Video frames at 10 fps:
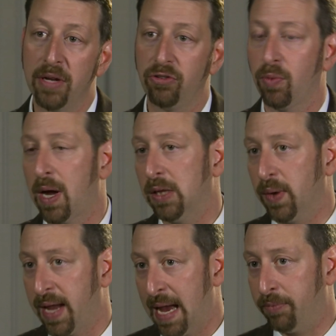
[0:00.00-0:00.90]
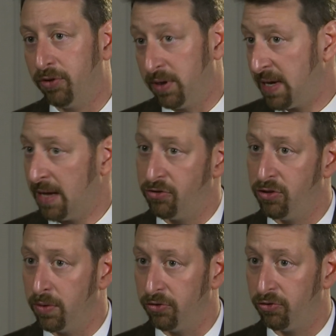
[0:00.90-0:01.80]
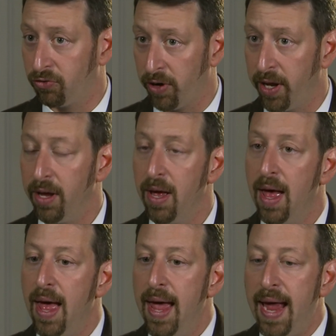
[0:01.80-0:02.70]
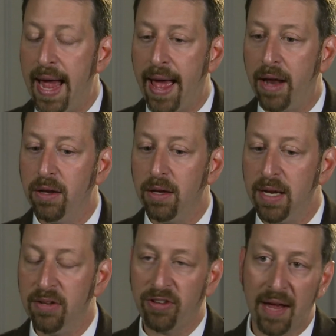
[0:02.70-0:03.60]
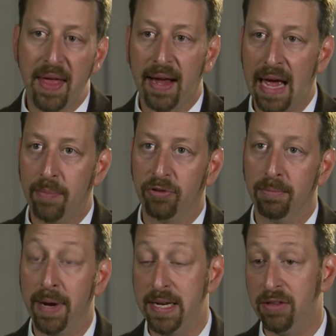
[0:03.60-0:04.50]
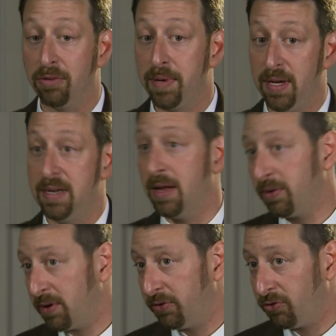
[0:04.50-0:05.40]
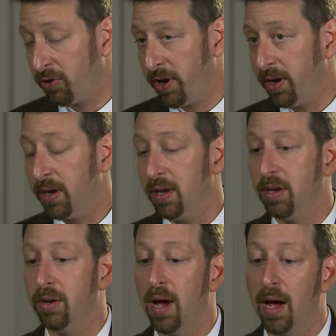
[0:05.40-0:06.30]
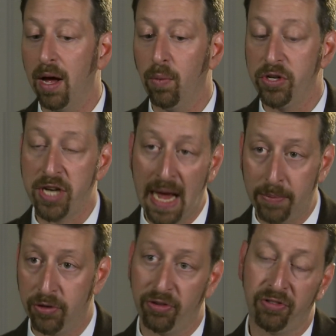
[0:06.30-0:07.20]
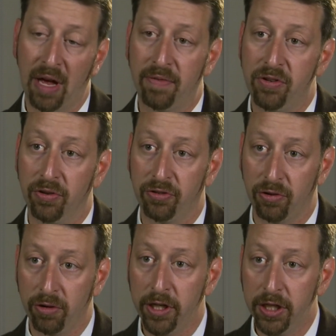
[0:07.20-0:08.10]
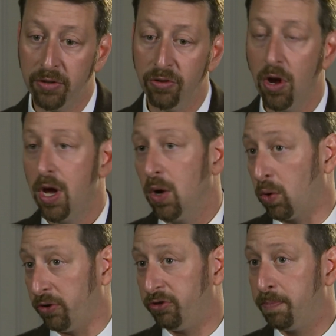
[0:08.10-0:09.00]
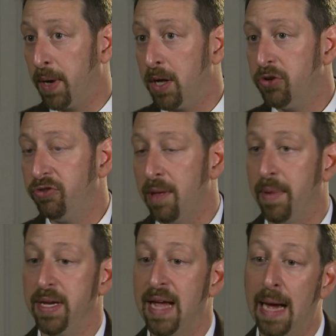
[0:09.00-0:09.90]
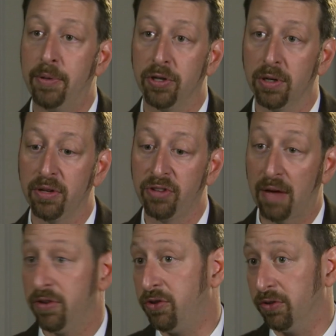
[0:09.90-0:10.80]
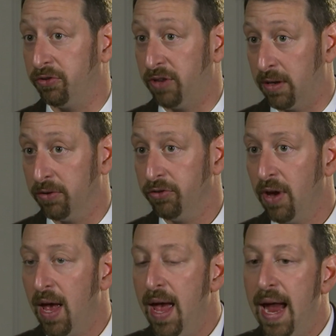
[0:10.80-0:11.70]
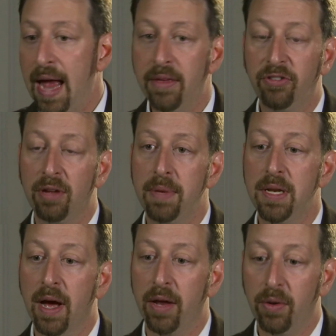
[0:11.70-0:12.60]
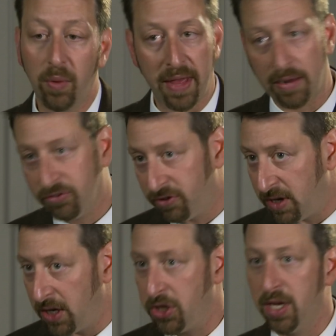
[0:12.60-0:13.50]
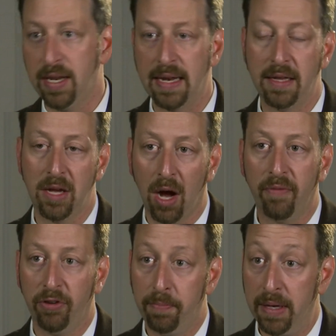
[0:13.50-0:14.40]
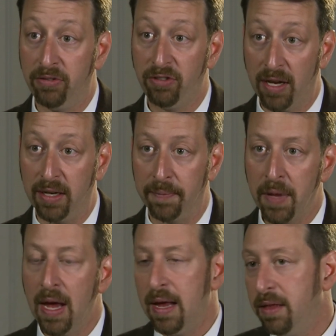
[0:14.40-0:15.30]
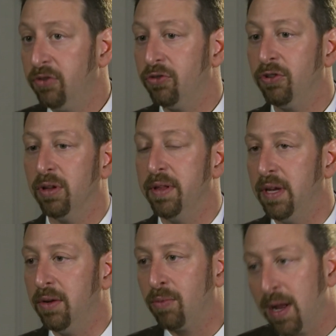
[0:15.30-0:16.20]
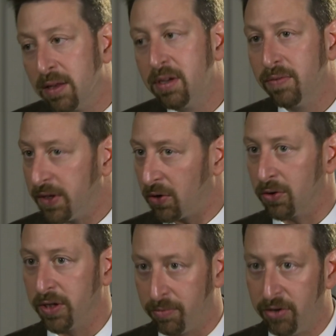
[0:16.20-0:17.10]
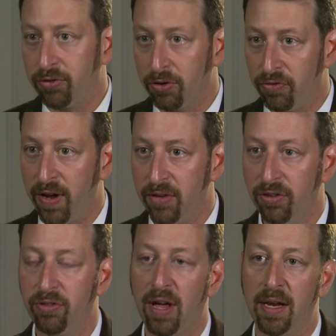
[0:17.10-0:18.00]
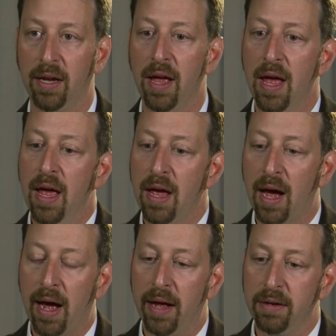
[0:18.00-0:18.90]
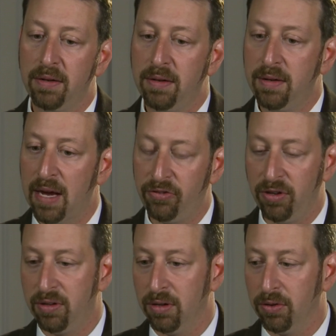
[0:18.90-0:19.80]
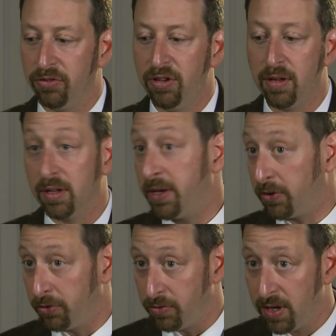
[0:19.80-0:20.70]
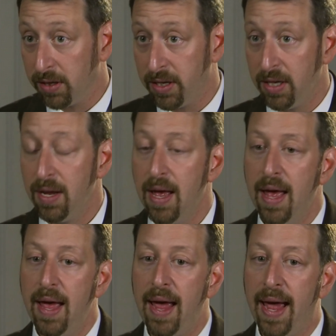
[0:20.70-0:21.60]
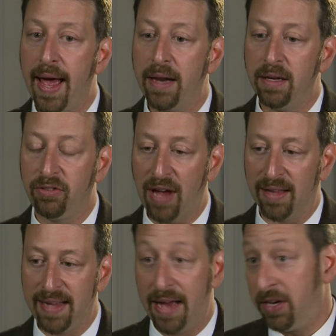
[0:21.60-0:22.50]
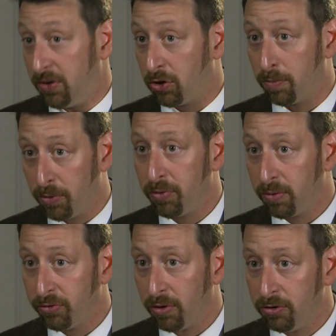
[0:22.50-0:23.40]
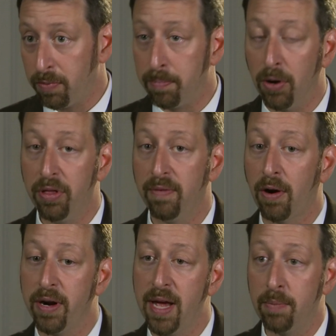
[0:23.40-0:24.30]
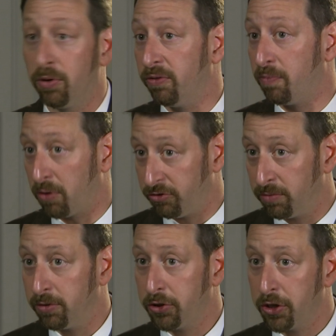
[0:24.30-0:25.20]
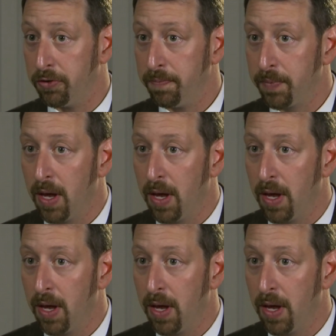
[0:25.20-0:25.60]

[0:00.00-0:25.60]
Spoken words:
might swallow a capsule attached to a string, and inside that capsule might either be another string which captures esophageal secretions, or a sponge that might capture esophageal cells. And this can be done without sedation and in the office-based setting. These are still in the relatively early research phases, getting tested to see the clinical utility and exactly how to interpret the results, but both have already had proof of principle shown.